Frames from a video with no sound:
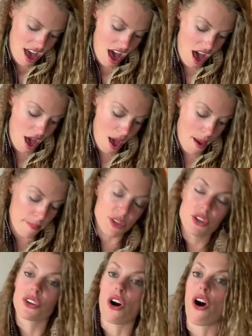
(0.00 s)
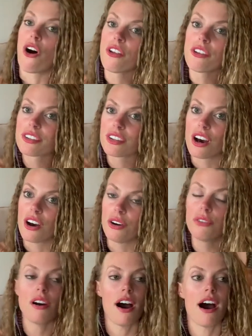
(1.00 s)
You could
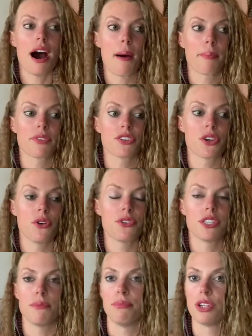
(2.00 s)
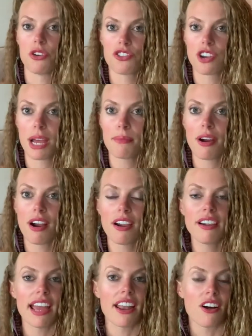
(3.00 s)
also go to the blow dry bar
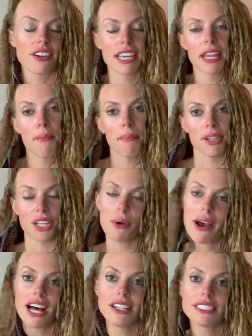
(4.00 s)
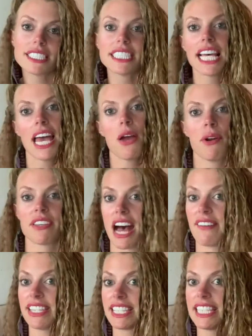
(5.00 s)
and I'll get blowouts, which
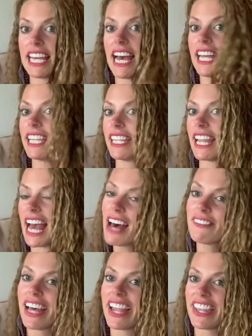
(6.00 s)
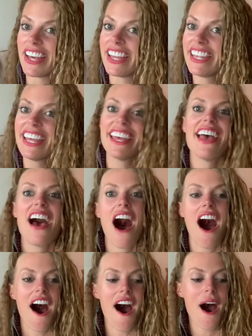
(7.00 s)
obviously I have not done.
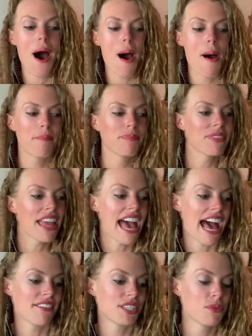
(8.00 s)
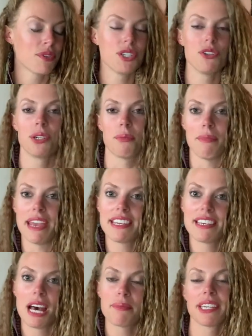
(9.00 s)
Have someone do your
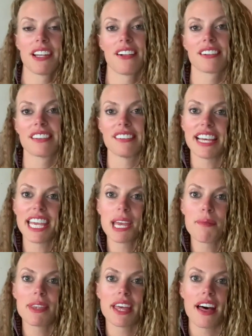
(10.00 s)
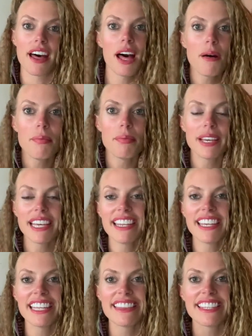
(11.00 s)
makeup, get all glammed up, and
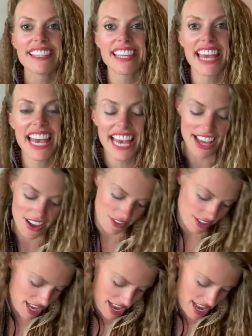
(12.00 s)
hit the town.